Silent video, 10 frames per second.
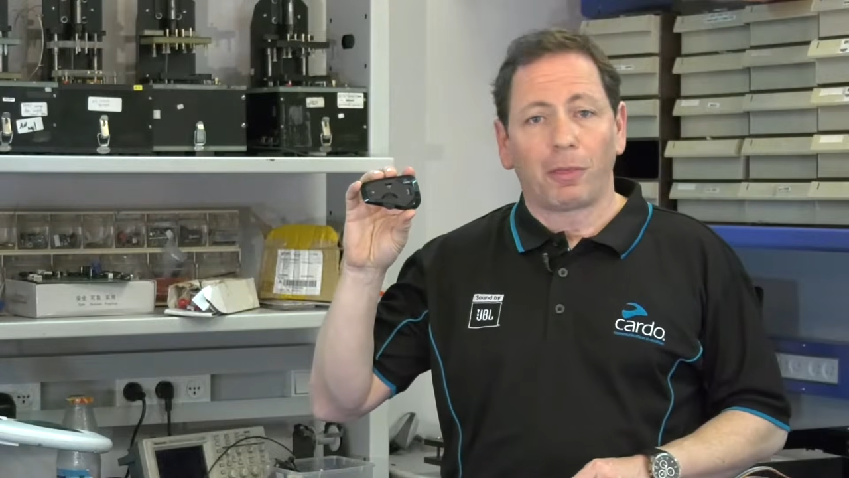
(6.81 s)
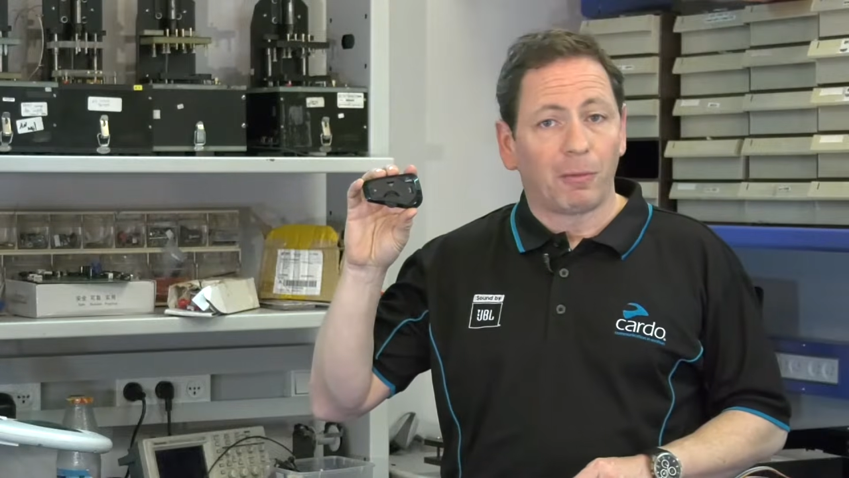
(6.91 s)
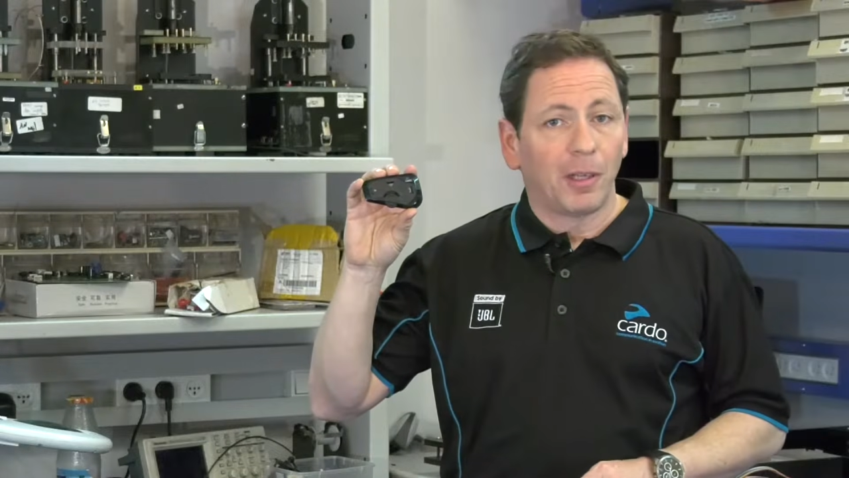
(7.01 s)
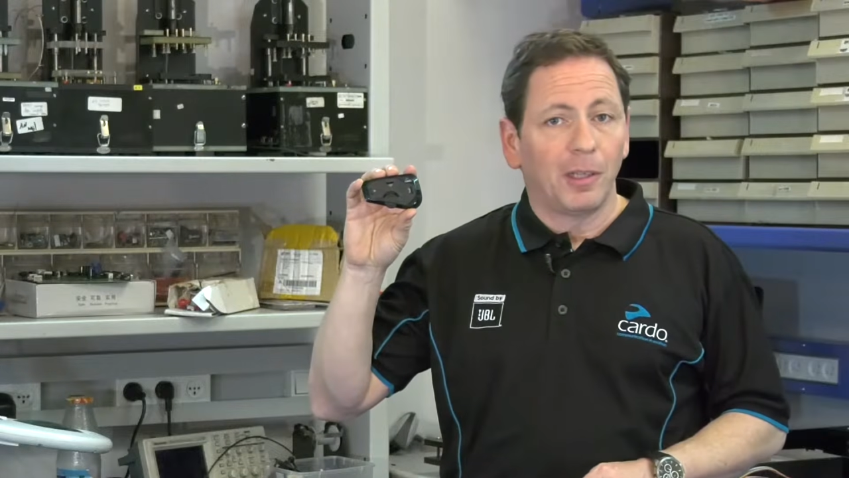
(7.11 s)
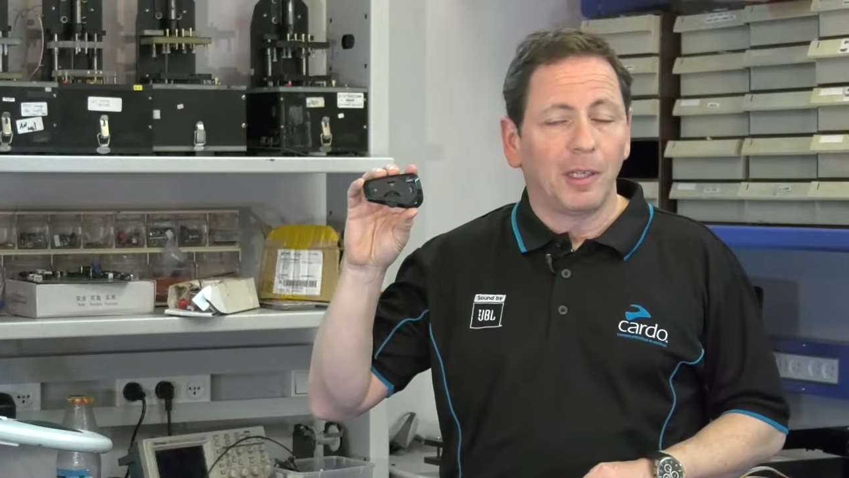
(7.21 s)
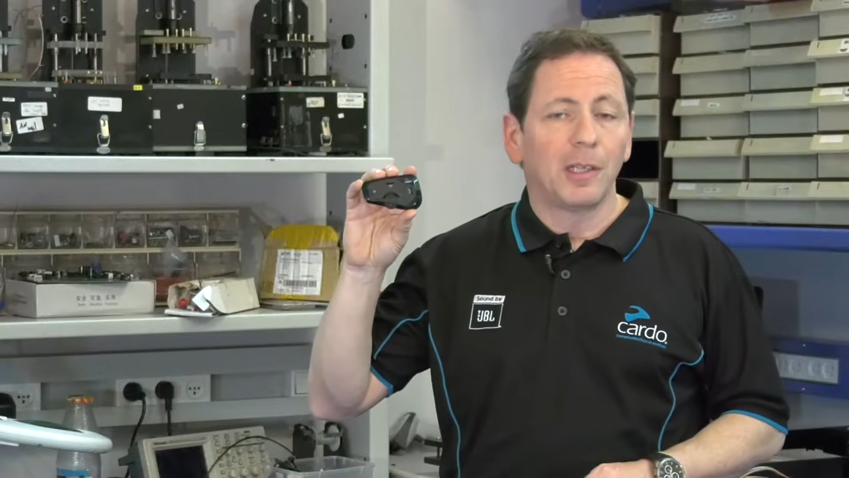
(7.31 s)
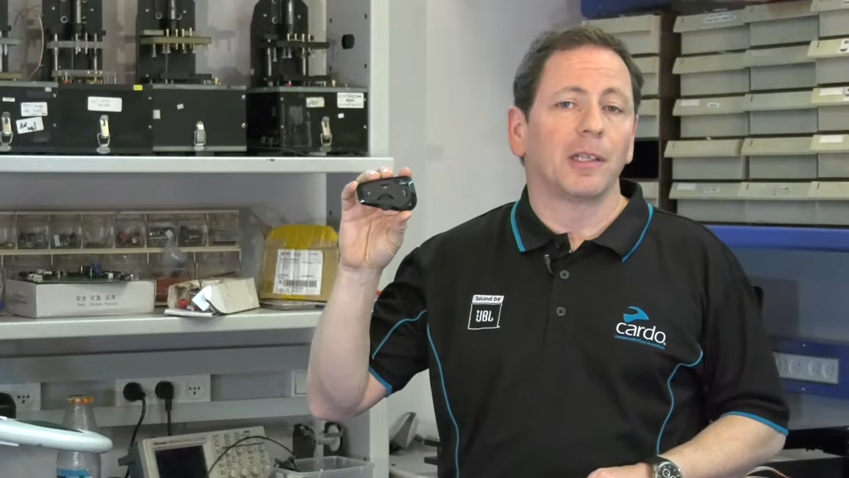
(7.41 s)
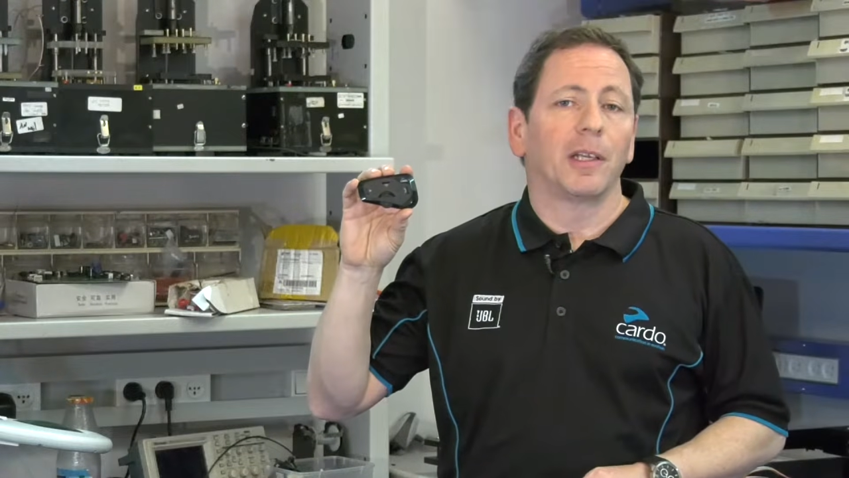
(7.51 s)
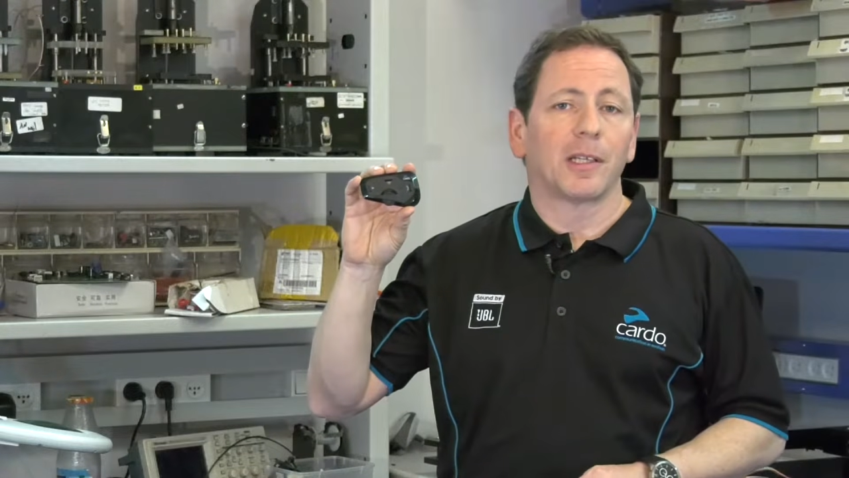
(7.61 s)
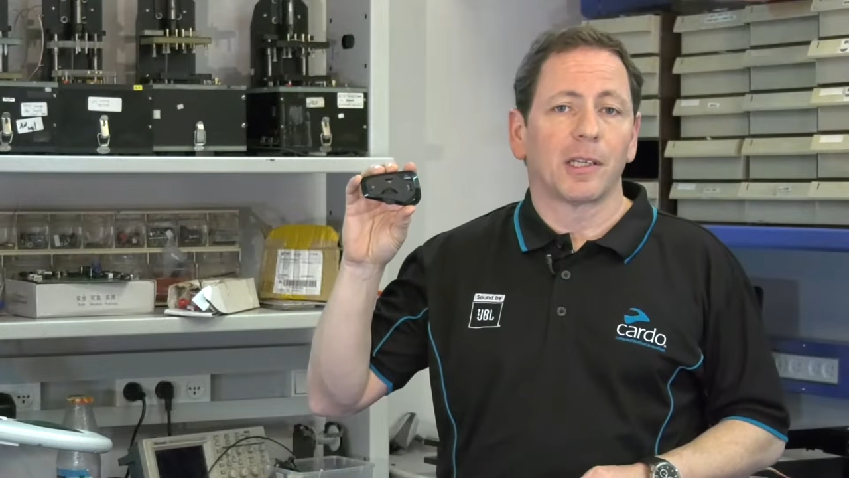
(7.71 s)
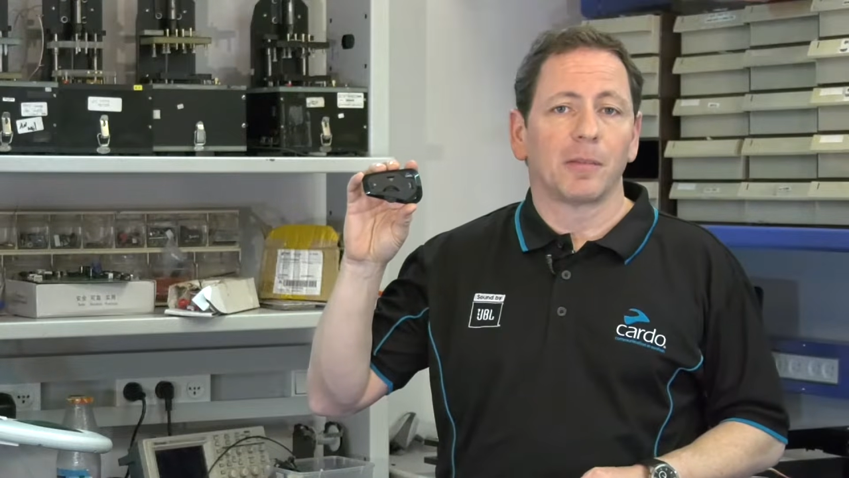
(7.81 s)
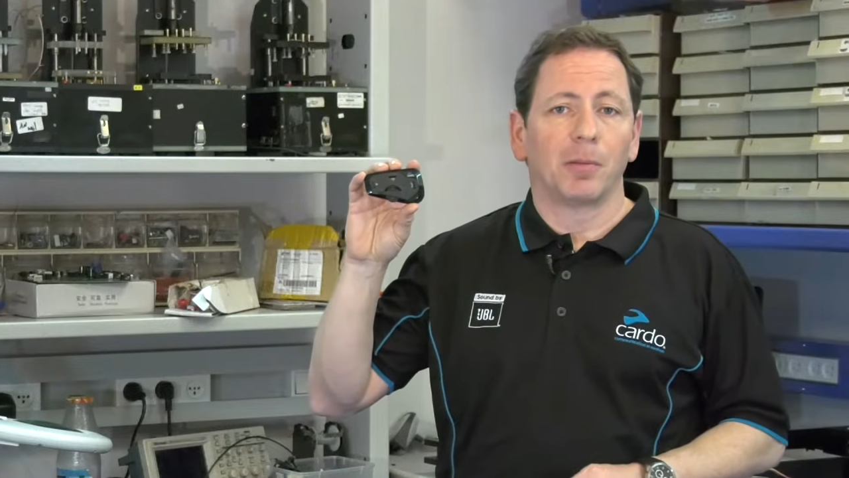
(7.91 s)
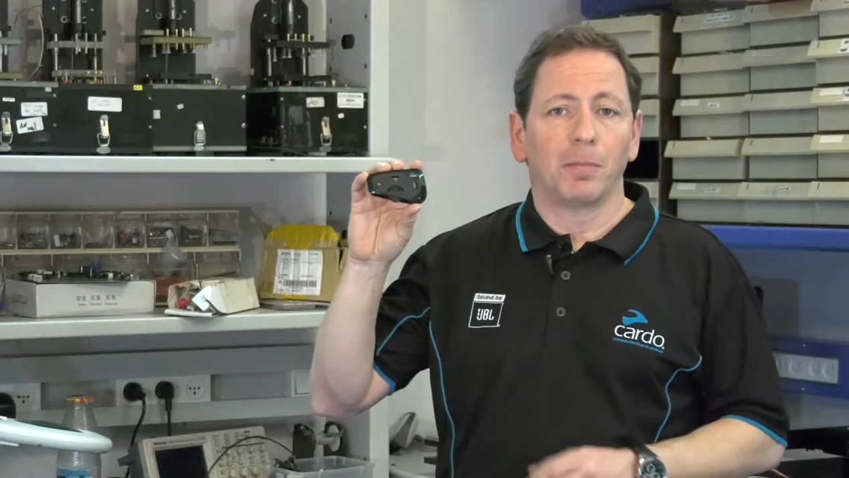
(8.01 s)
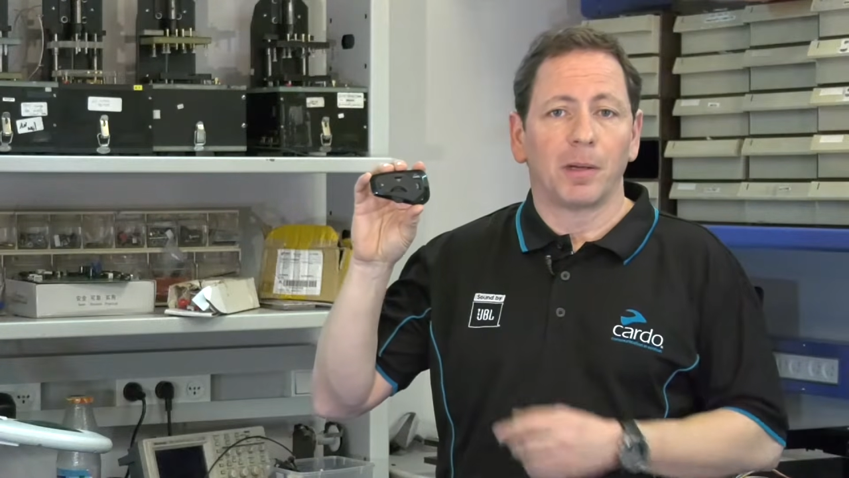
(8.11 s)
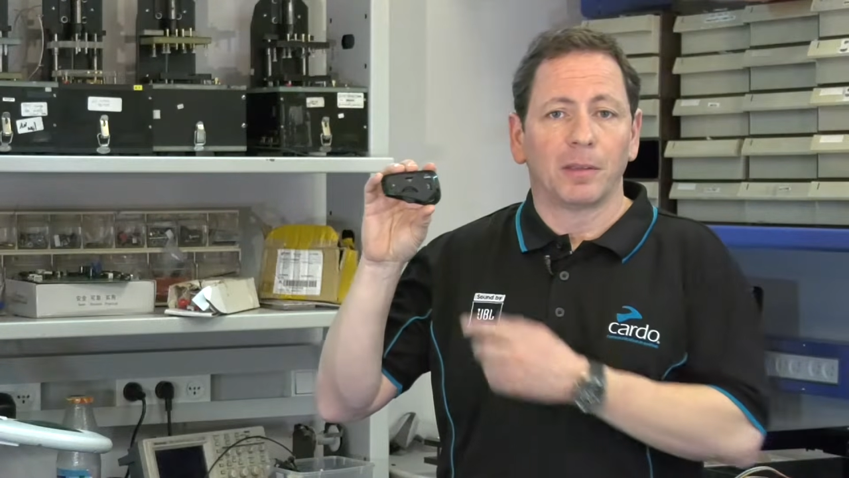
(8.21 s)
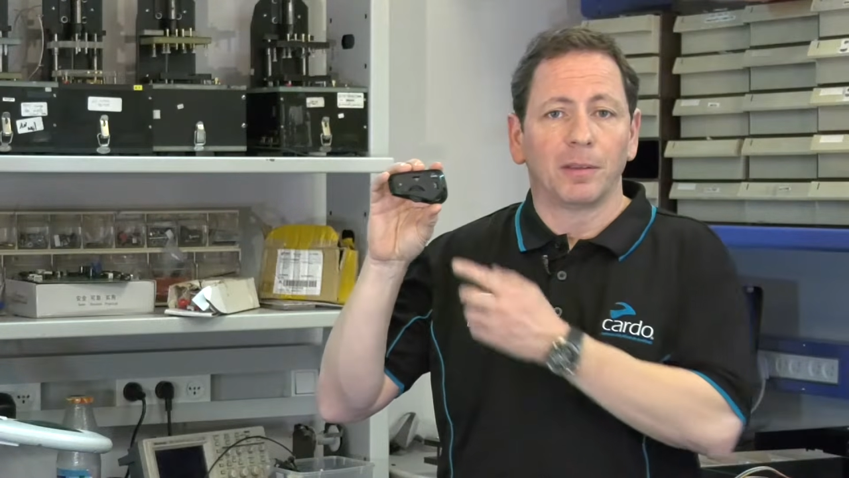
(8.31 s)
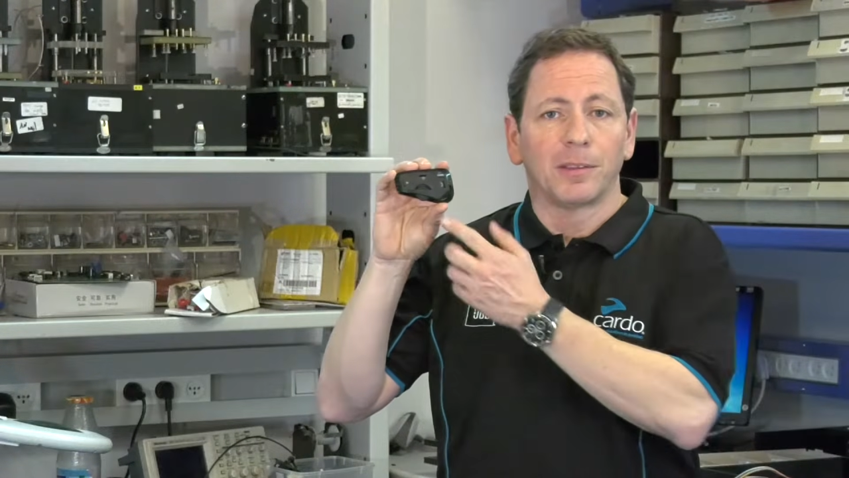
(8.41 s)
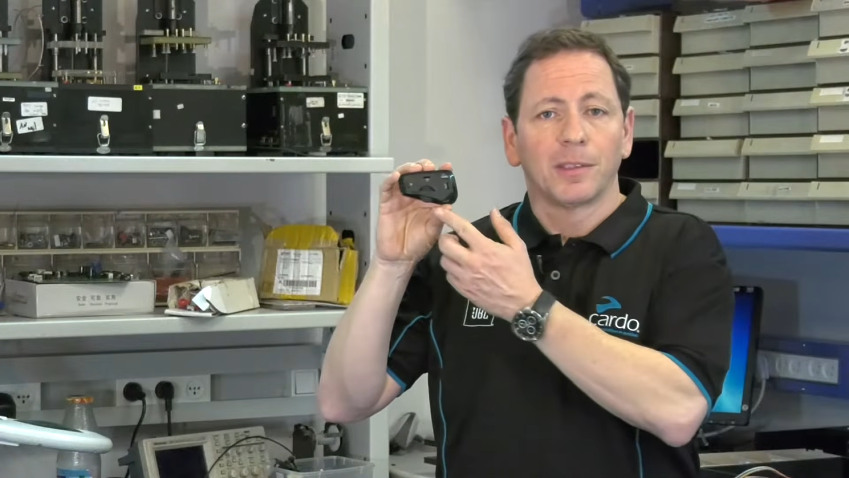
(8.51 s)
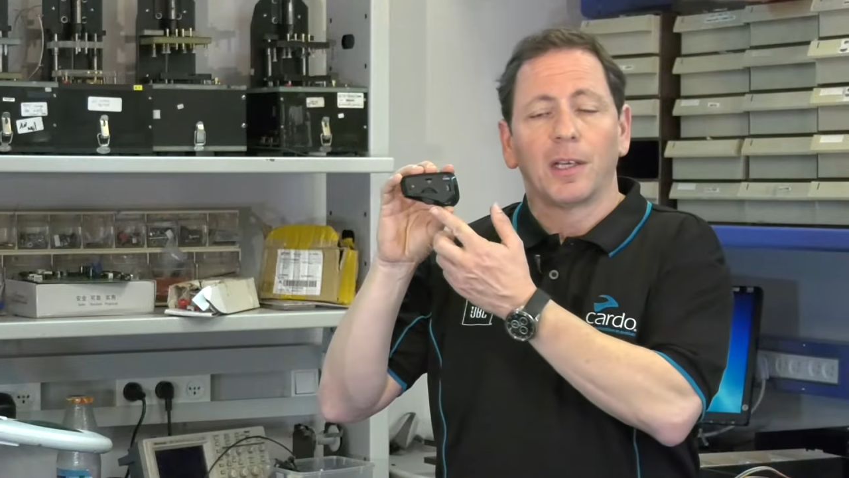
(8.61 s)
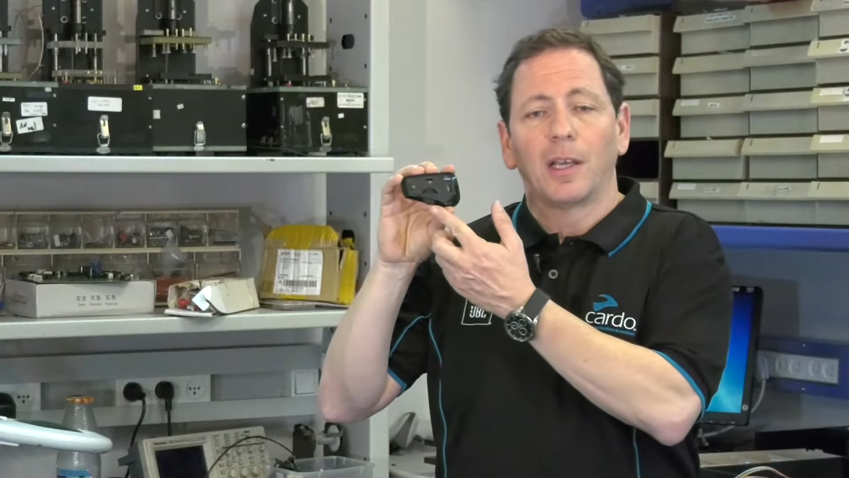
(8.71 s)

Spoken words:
3 easily accessible buttons